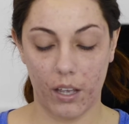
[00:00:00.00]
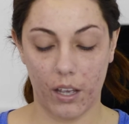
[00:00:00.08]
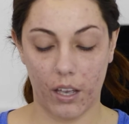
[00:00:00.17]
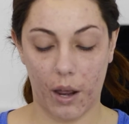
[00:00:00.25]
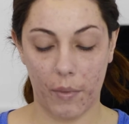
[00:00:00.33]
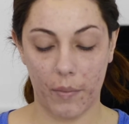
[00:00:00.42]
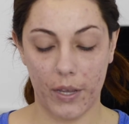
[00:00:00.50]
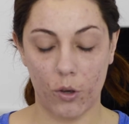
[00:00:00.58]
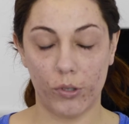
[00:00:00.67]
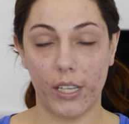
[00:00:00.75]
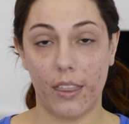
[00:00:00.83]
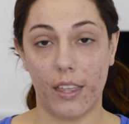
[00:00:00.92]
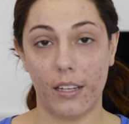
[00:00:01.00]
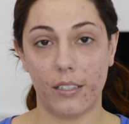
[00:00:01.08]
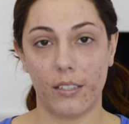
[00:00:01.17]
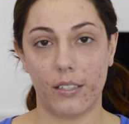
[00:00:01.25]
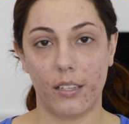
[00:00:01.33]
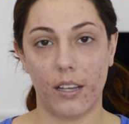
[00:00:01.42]
and I'm going to be using
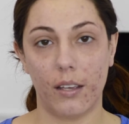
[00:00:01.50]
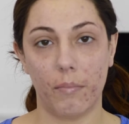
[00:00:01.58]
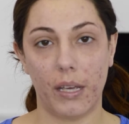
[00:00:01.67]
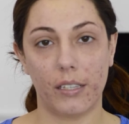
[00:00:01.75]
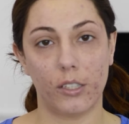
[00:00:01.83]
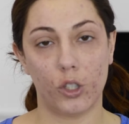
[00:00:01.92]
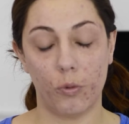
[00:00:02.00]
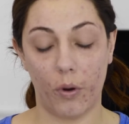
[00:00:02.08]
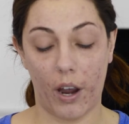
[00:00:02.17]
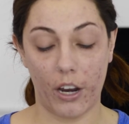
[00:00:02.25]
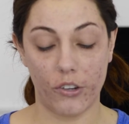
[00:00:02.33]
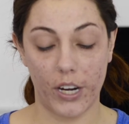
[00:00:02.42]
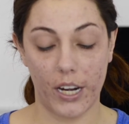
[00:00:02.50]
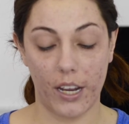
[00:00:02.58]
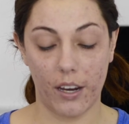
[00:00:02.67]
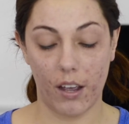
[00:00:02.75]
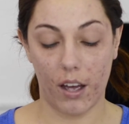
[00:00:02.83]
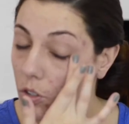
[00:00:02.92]
this because it's super hydrating.